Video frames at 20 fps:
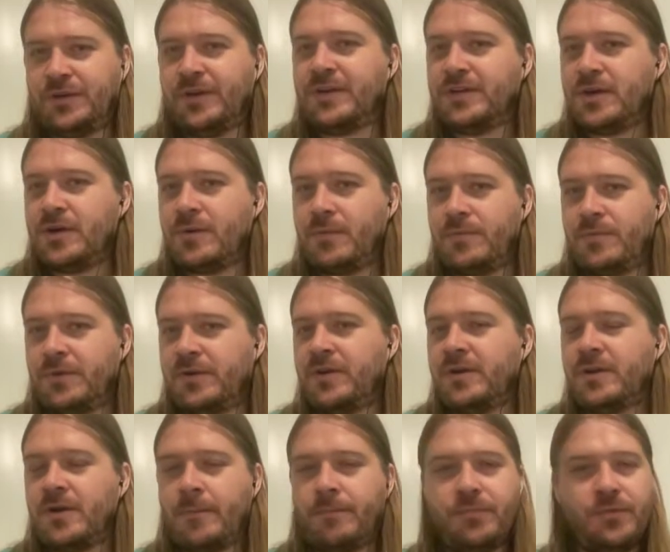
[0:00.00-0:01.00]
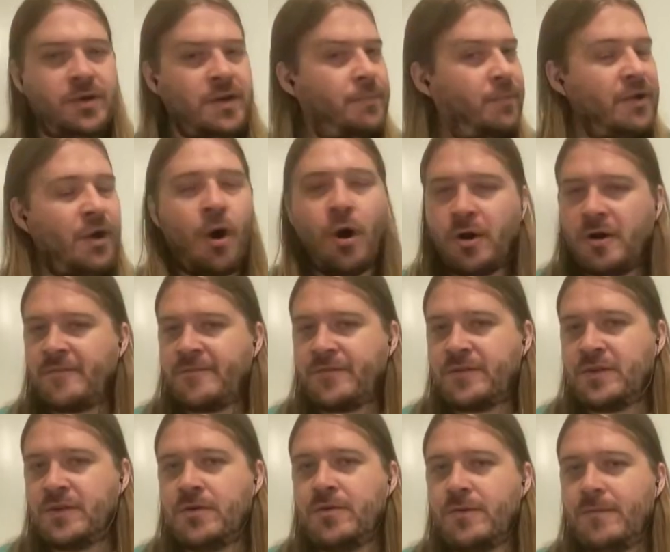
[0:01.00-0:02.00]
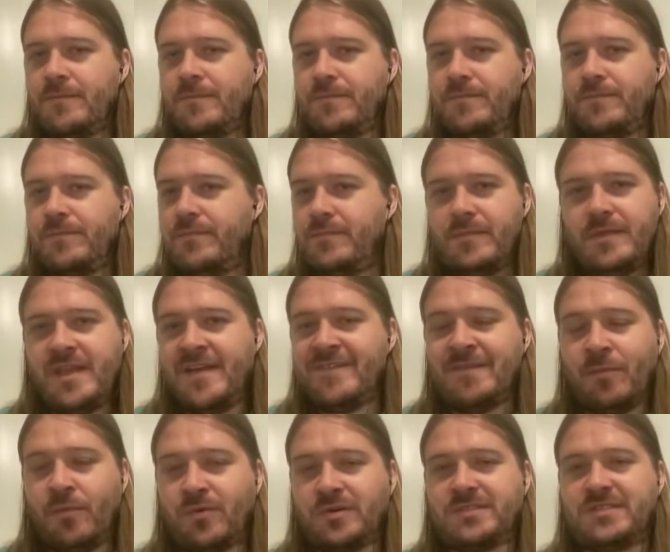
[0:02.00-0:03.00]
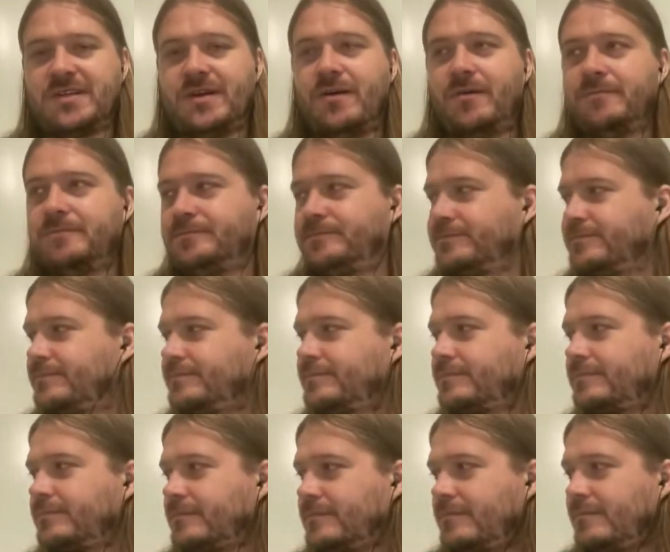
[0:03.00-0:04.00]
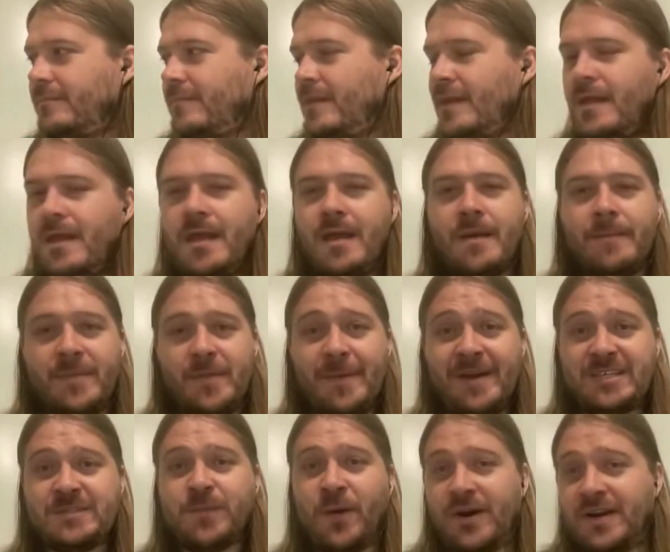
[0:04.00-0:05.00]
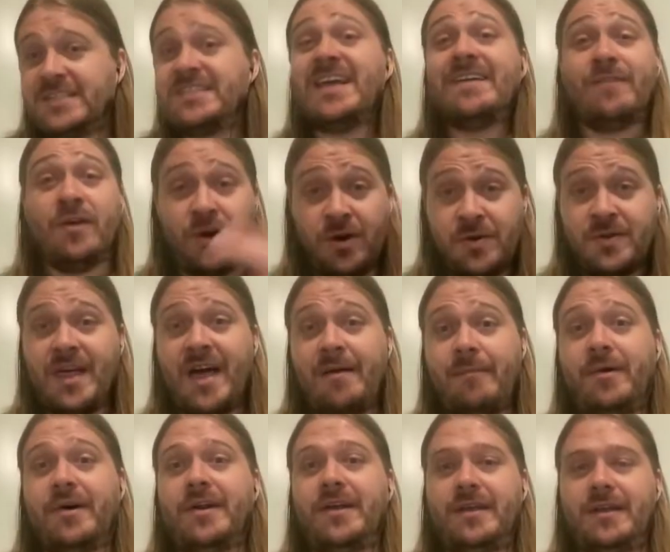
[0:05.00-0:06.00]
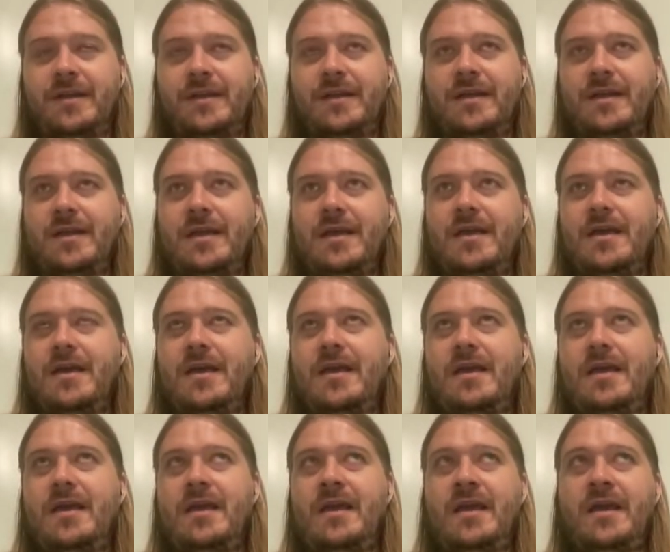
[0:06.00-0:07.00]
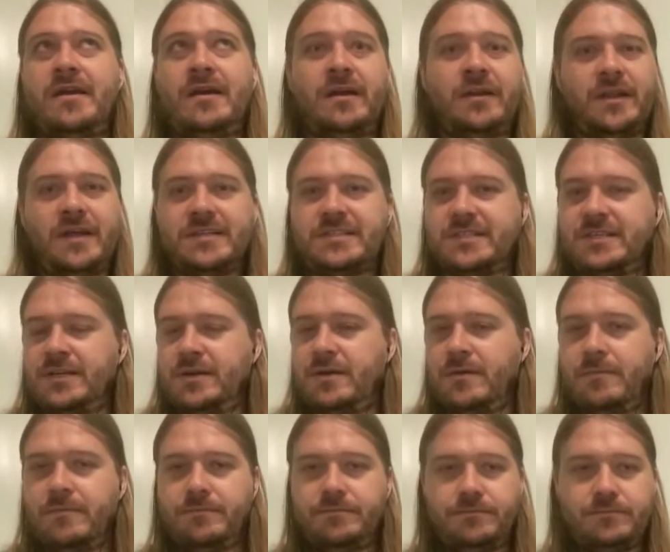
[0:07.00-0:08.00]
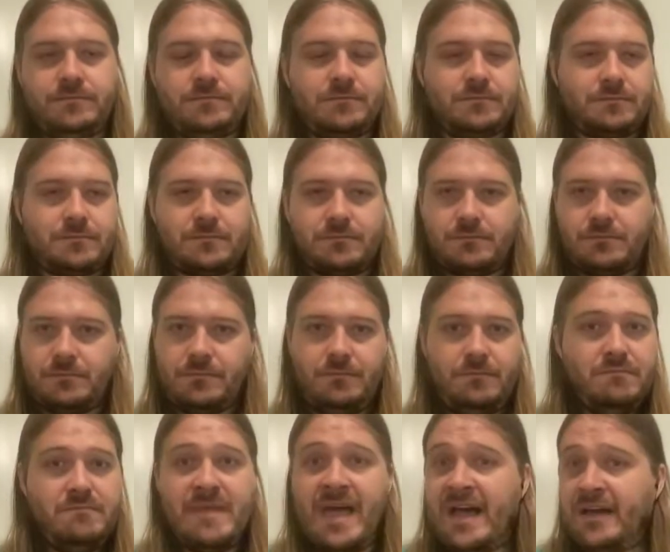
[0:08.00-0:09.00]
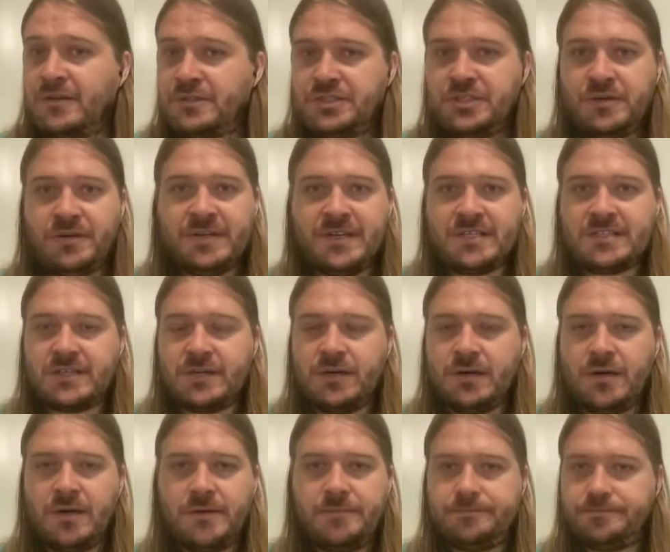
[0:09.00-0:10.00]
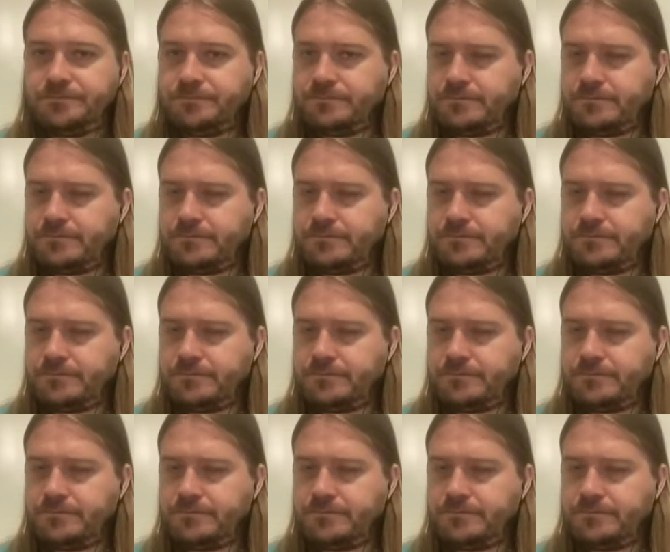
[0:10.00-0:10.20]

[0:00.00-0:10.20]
going to play harder for you even more so. The best part is they've earned that money. And unless, Allgeier gets hurt